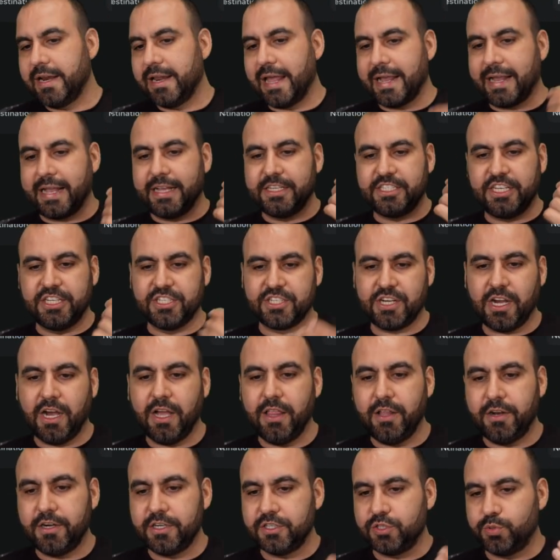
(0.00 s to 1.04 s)
And I can change
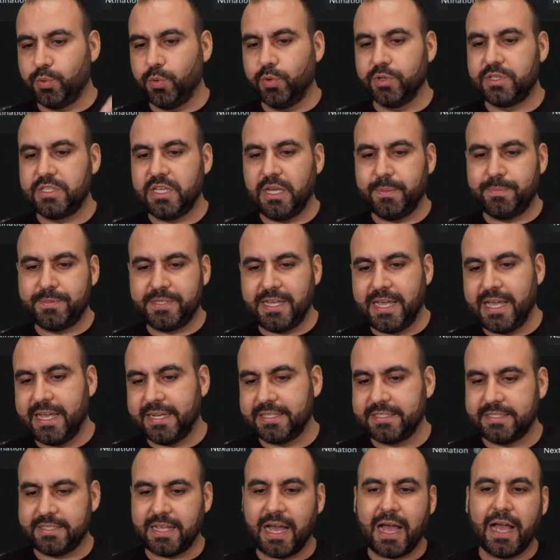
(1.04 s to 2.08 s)
colors, tooltip,
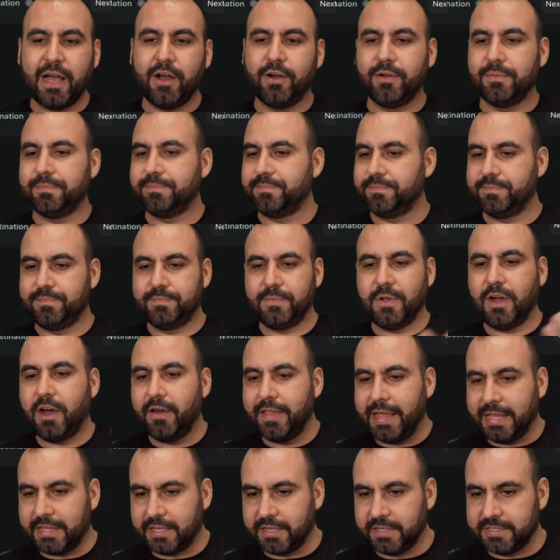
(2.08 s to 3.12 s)
text, style, all
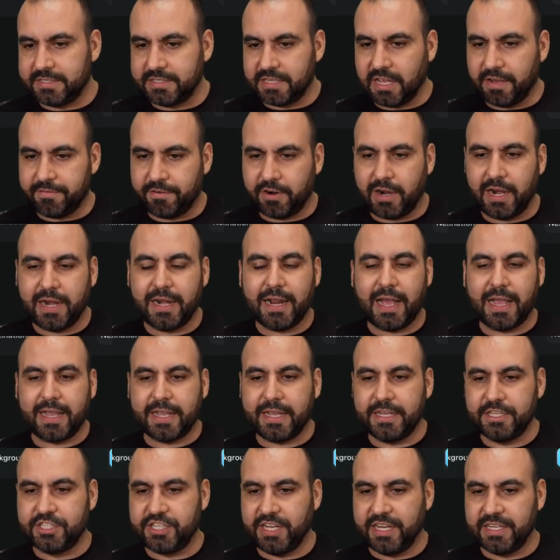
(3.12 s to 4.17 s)
that good stuff, right? I
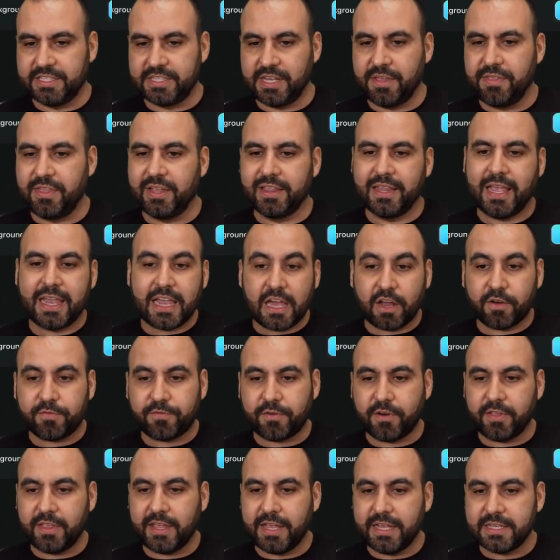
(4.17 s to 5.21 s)
can change the layout
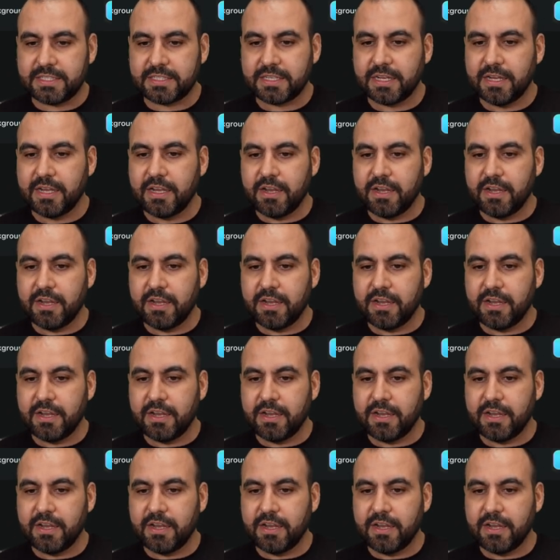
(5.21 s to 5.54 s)
for this.